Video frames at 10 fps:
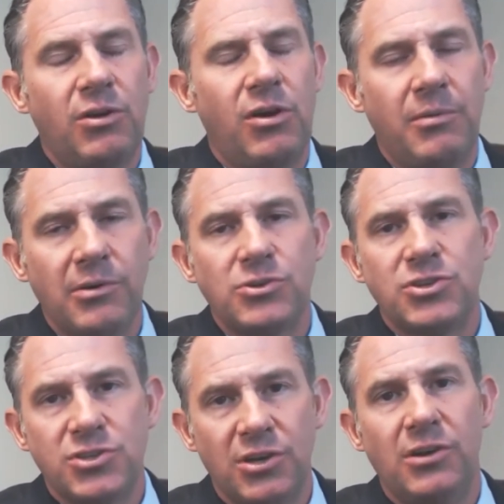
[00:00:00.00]
we're almost
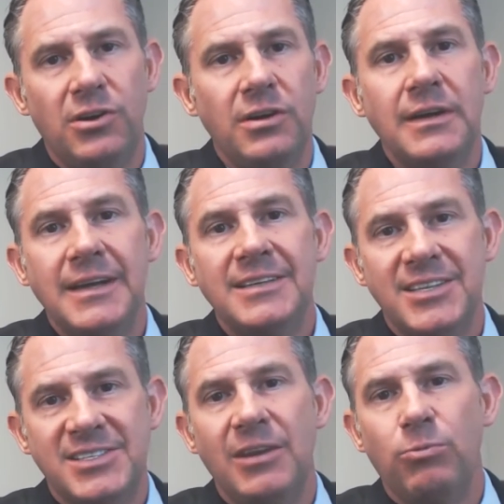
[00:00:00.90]
sure
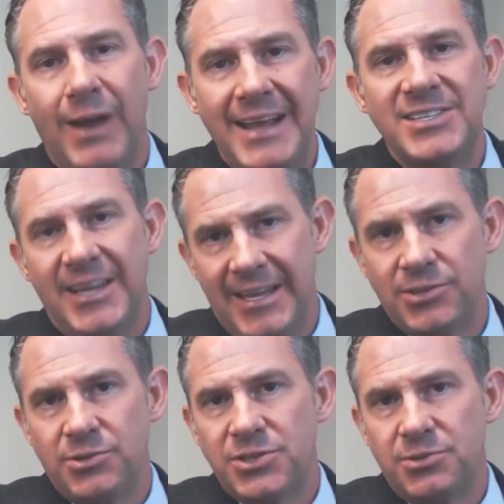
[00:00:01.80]
to see rising
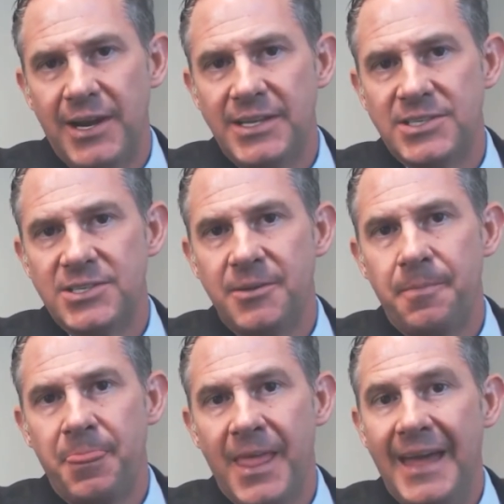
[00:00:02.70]
interest rates
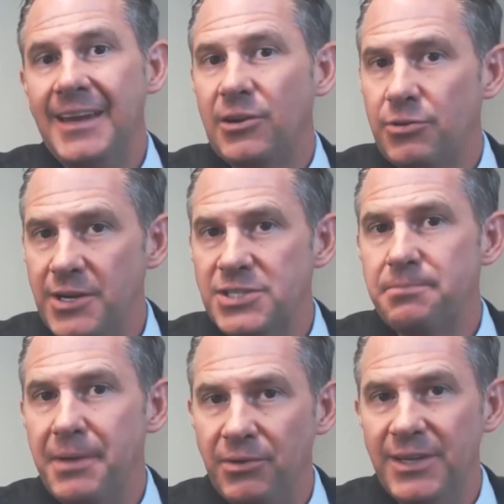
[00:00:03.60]
and
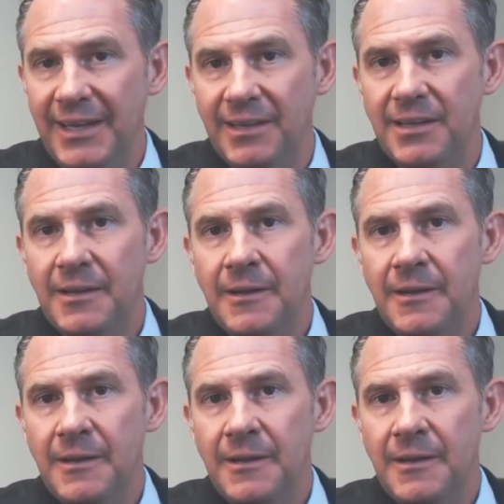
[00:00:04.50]
increased building.